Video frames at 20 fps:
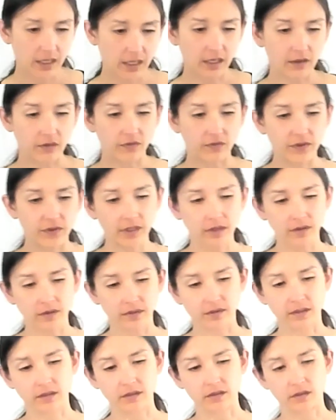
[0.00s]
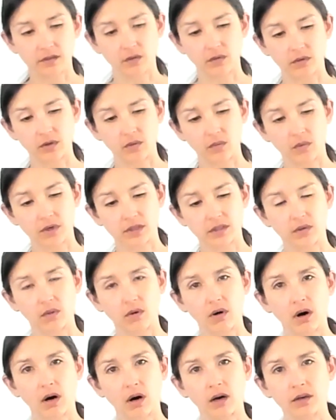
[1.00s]
it feels as though you want to
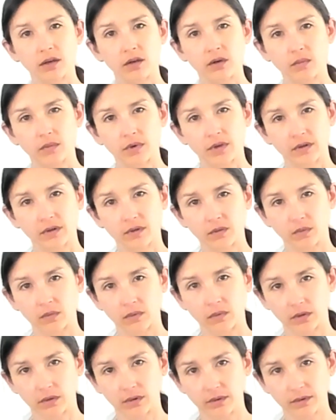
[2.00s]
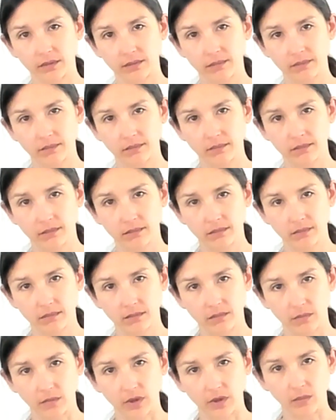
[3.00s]
argue with the world.
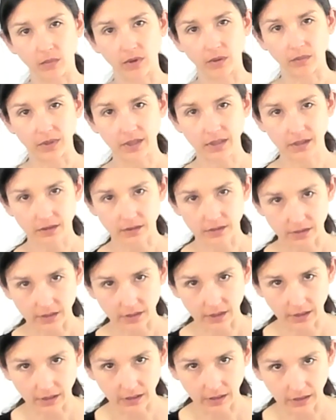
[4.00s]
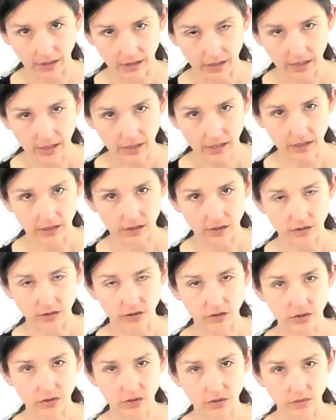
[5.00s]
When what we are saying is to
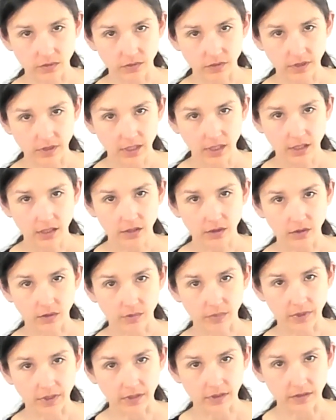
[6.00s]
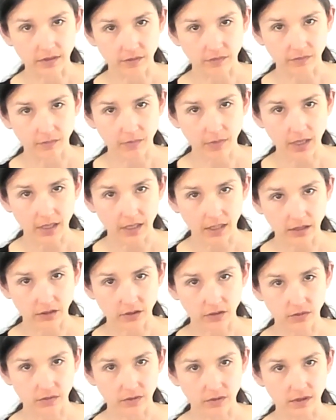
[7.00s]
choose your peace of mind,
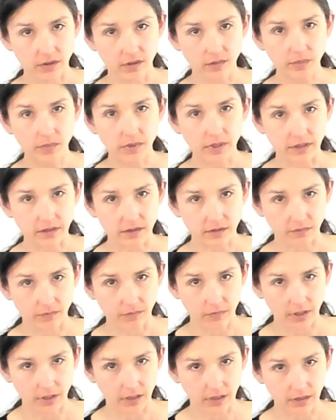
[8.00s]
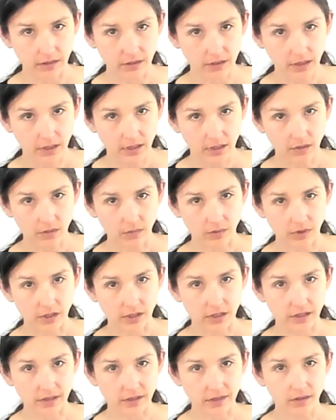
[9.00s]
choose the peace of mind
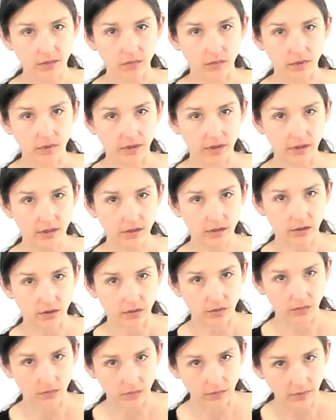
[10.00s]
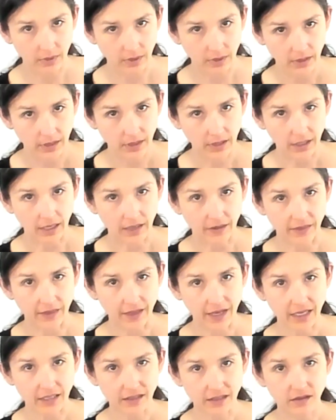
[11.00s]
which is within you, and
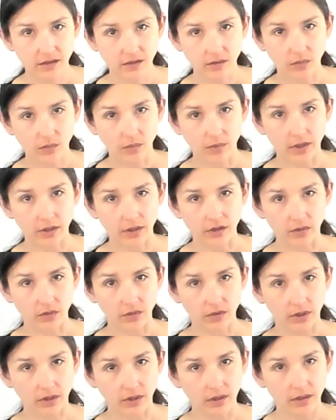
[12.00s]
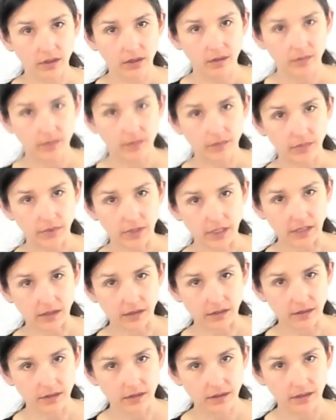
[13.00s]
that's where your
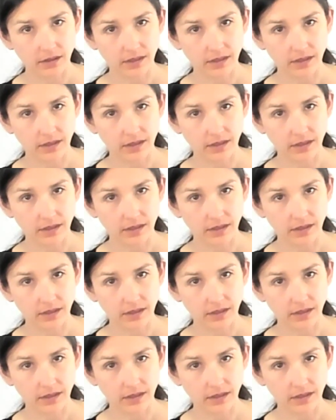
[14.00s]
peace